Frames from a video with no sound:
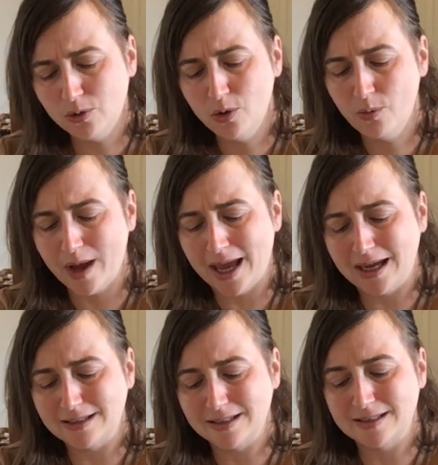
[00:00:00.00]
cool
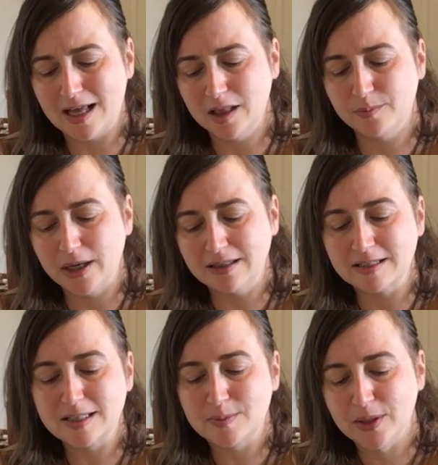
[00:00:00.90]
way to celebrate
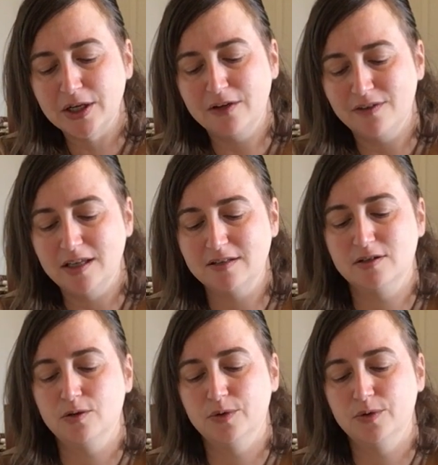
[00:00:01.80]
the spirit of Easter,